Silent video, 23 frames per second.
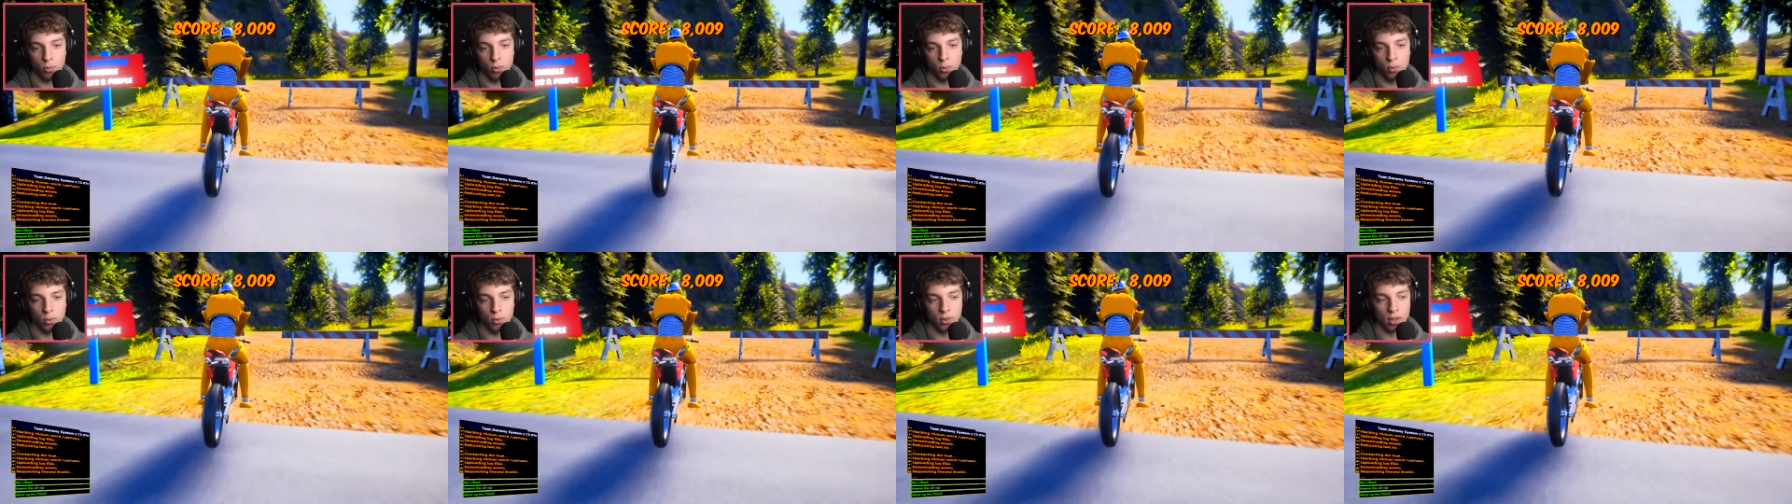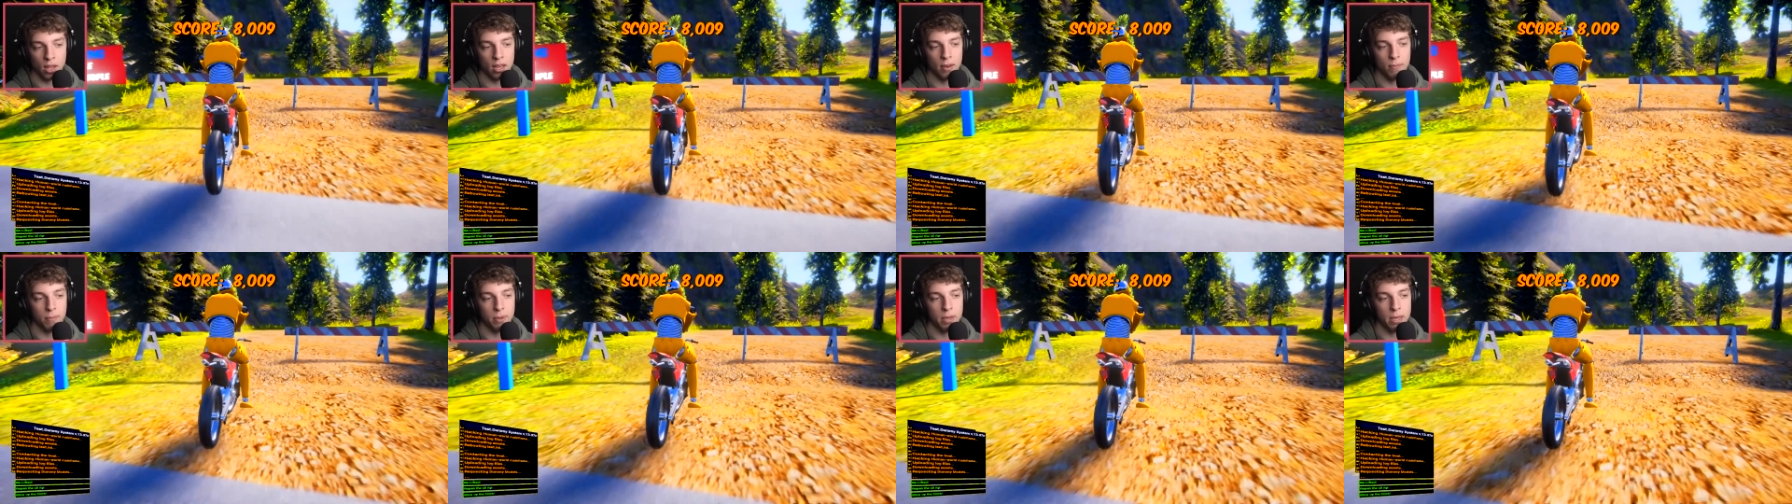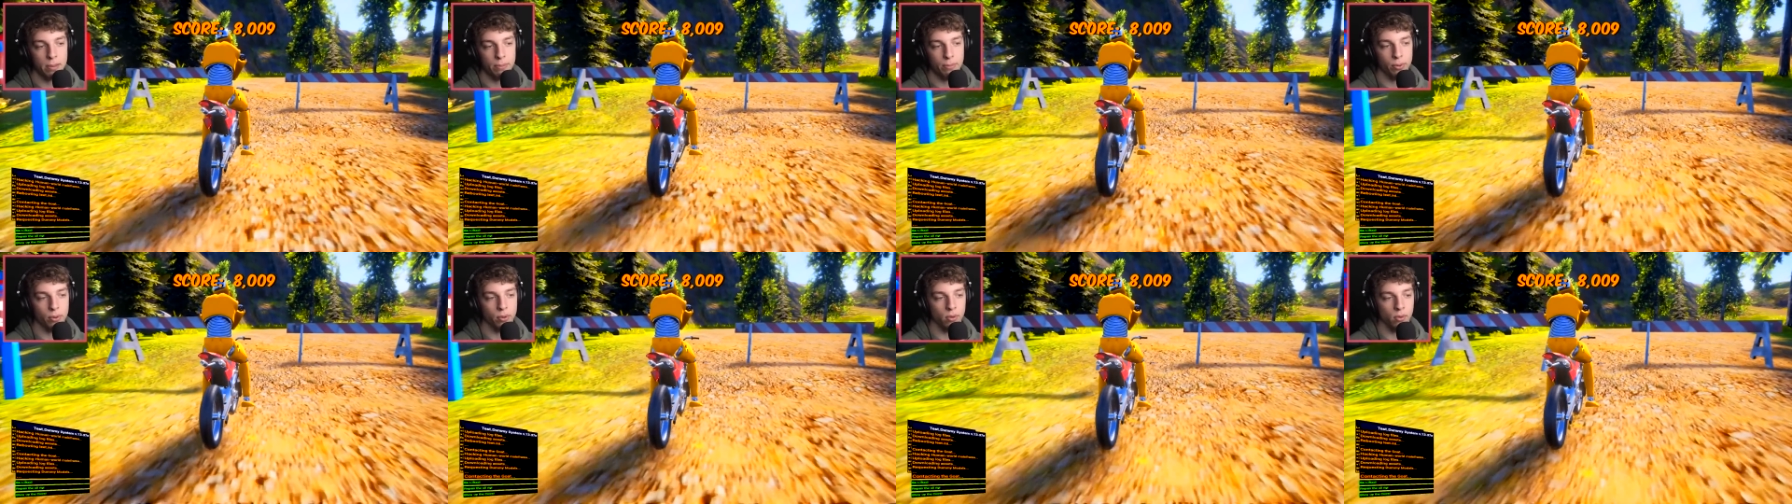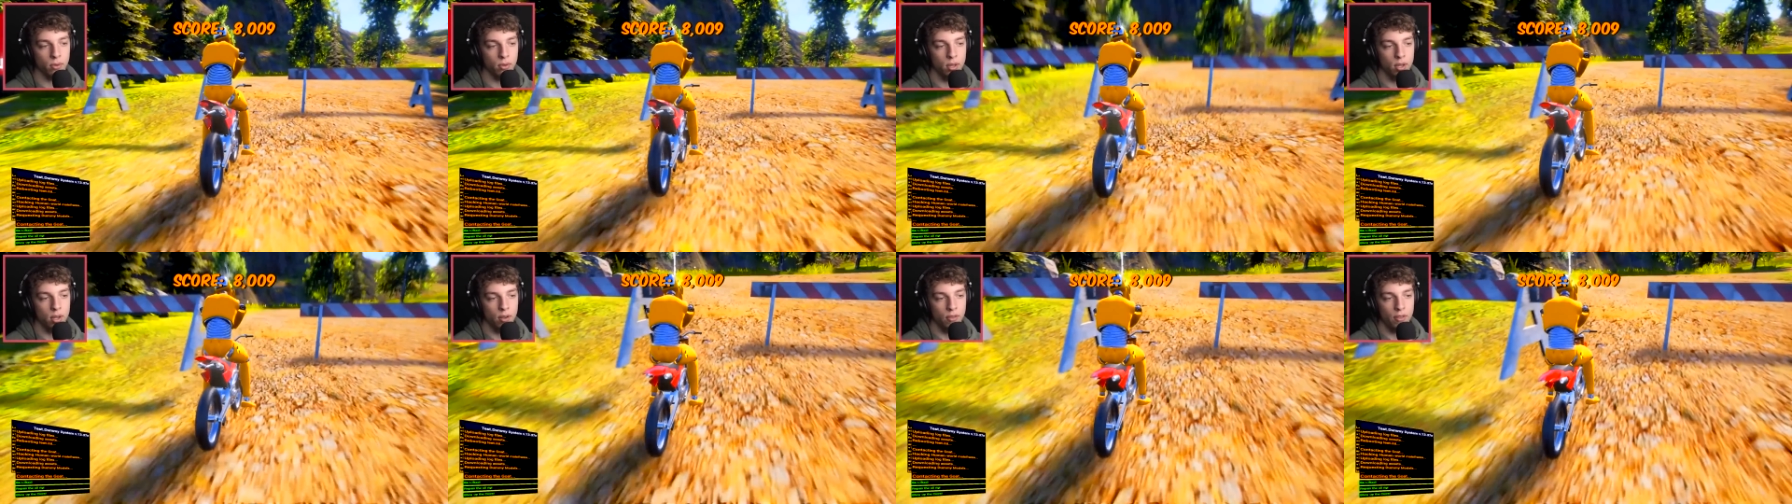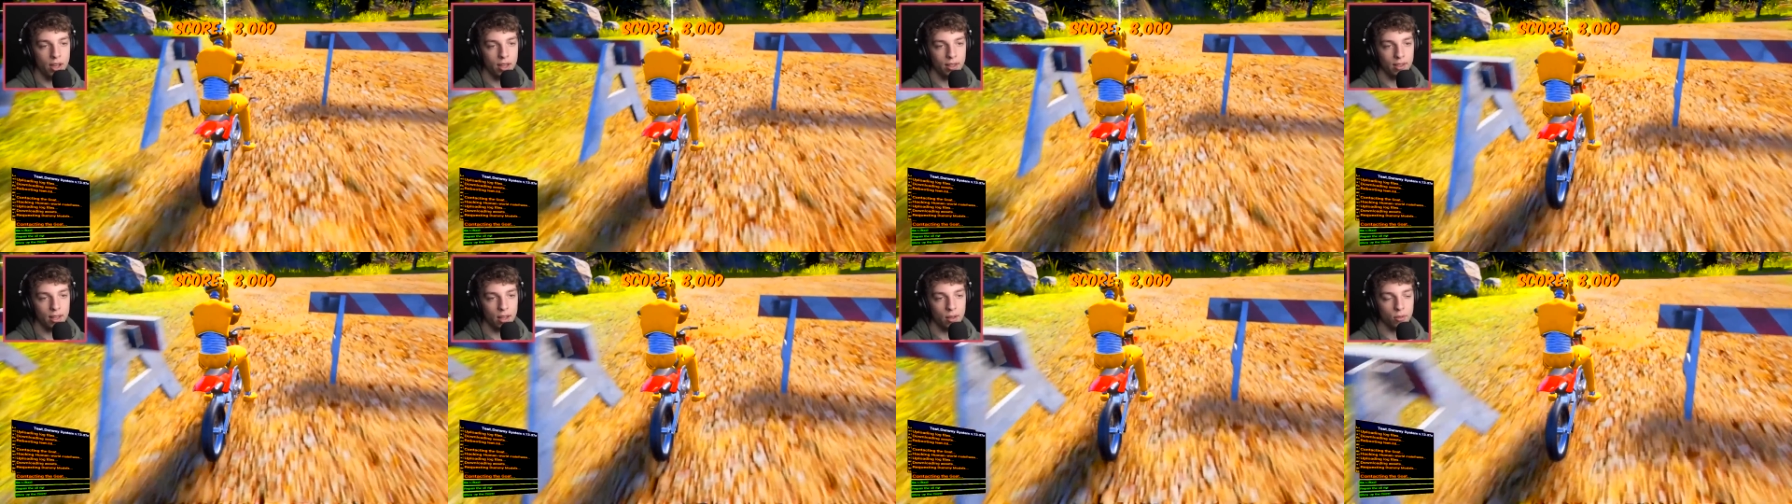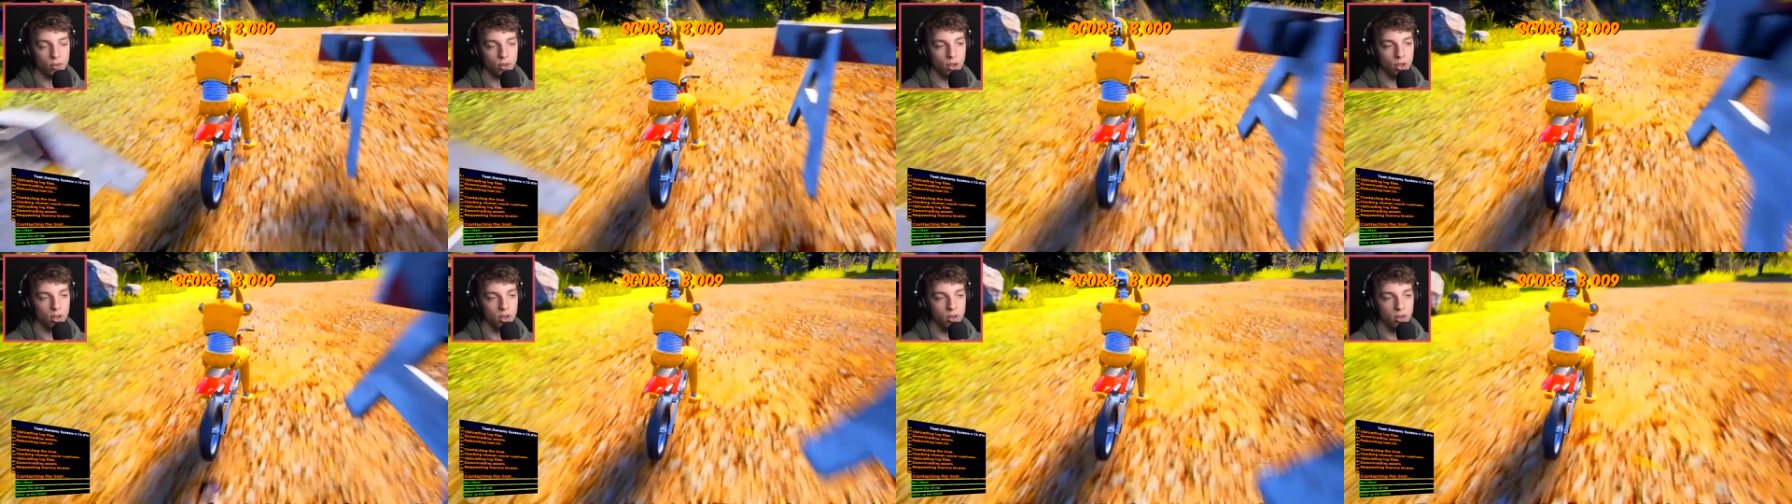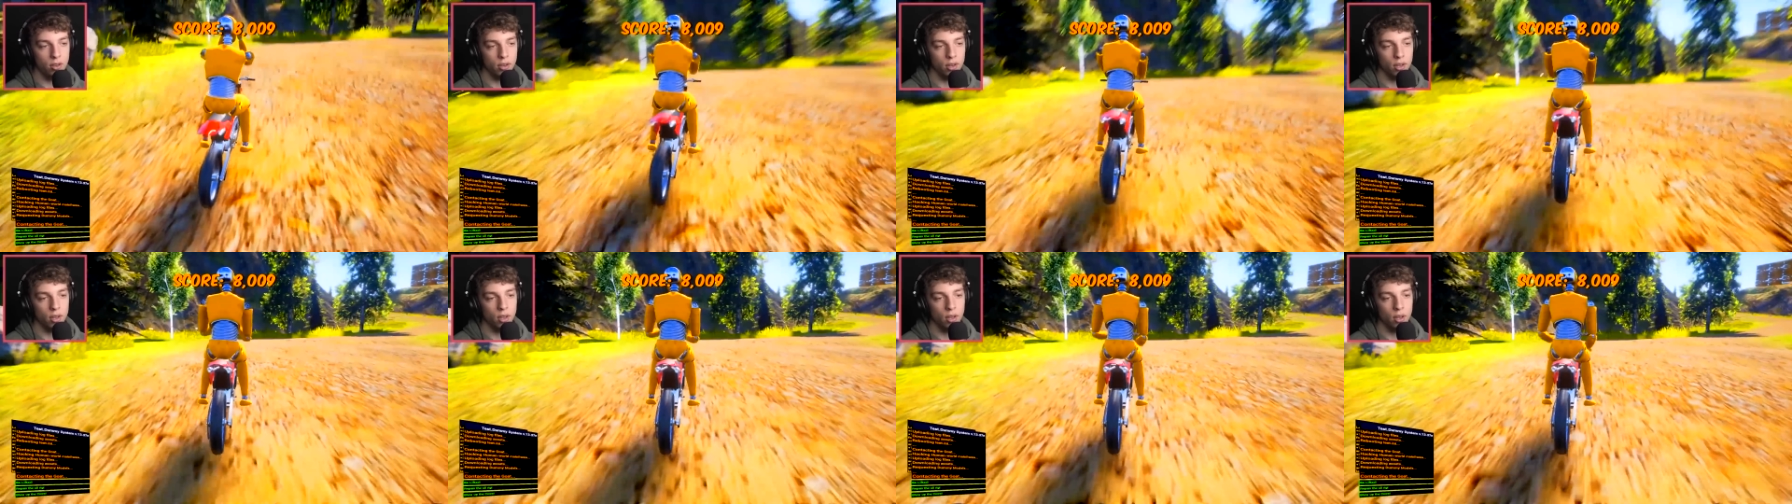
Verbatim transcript: walls and people. That sounds good.